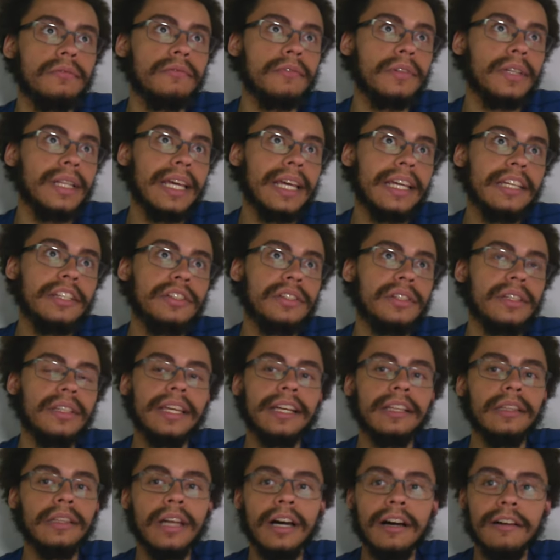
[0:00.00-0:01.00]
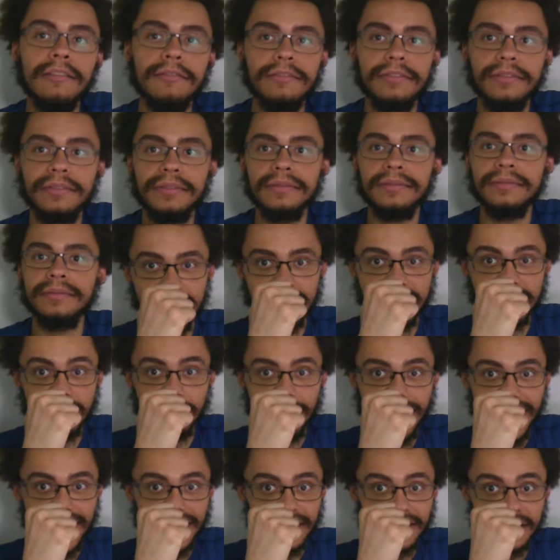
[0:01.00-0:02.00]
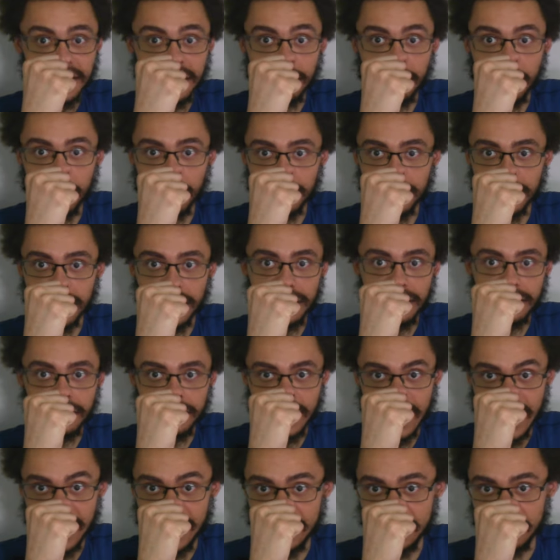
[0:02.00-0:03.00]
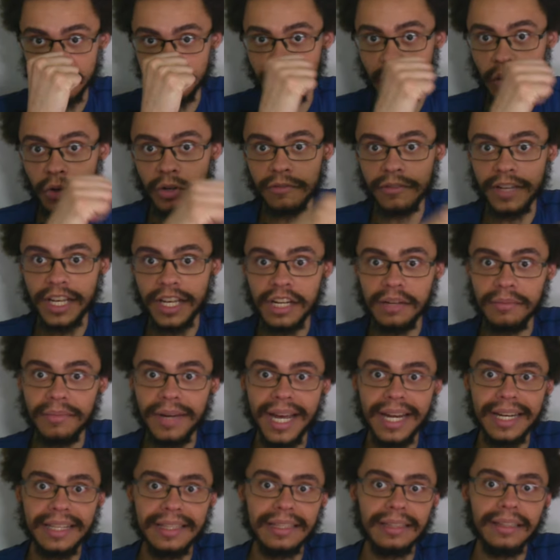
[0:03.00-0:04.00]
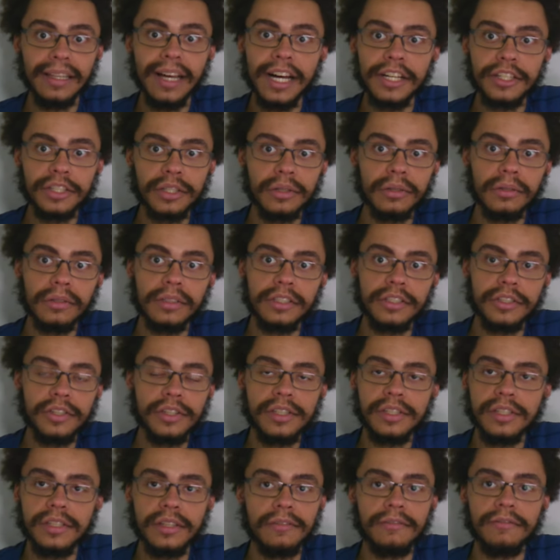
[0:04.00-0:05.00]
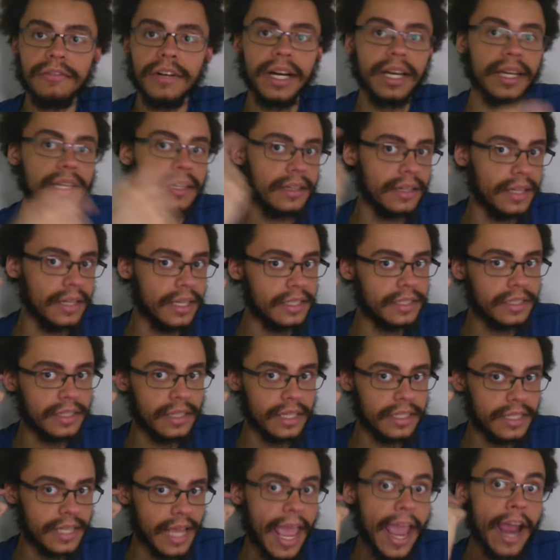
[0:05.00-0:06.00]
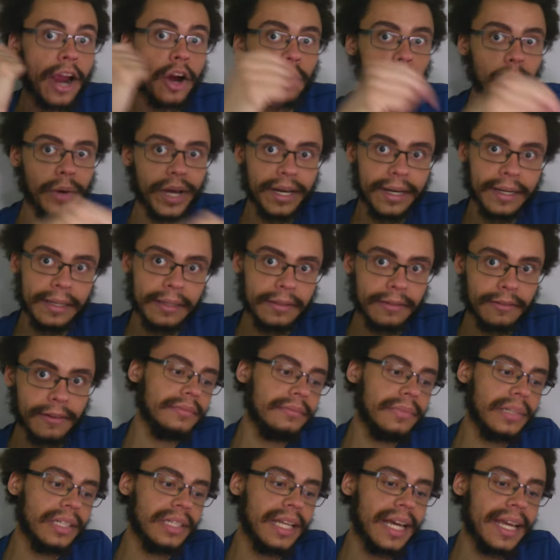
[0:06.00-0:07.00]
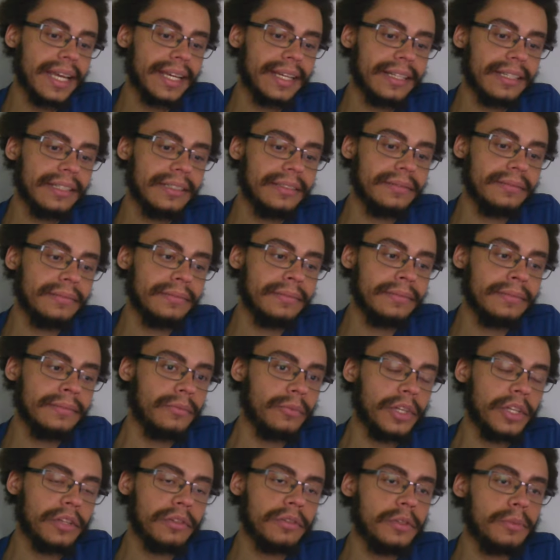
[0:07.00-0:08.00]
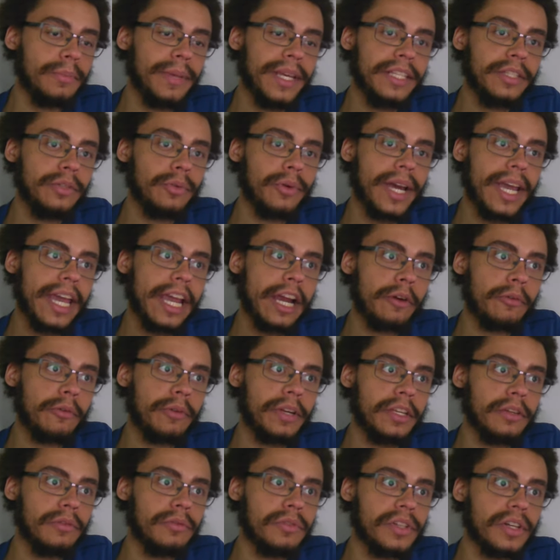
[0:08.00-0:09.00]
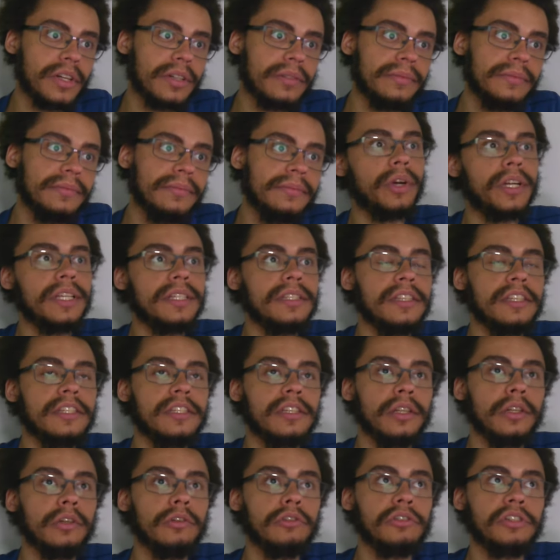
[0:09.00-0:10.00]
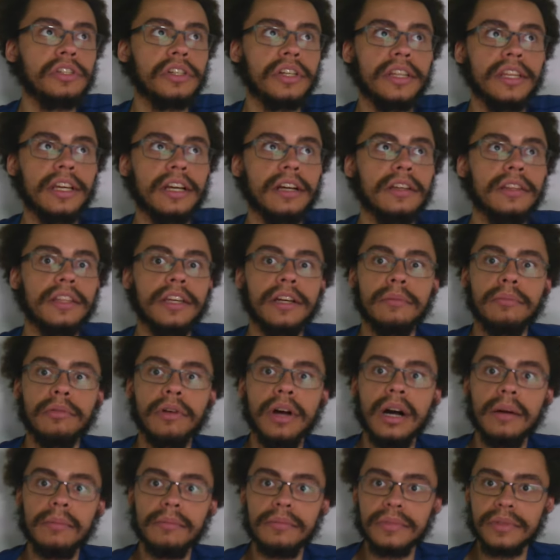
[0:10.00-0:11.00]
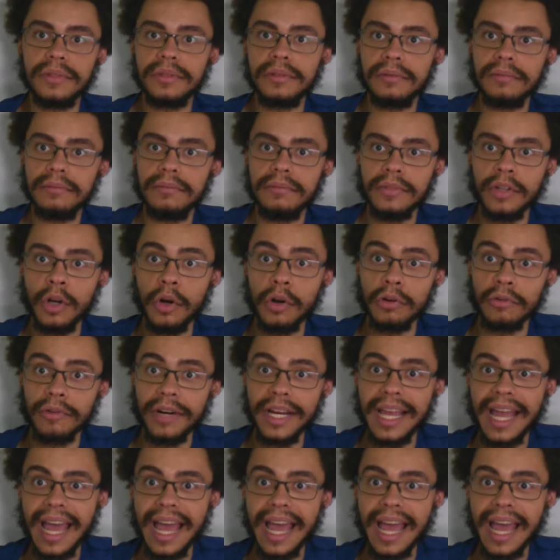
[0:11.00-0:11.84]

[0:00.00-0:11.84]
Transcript: relation, like, love. It's a mindless emotion that isn't motivated by anything logical. It's just a fucking, it's heroin. But, like, when you speak to a heroin user, what is the solution to their problems? Go to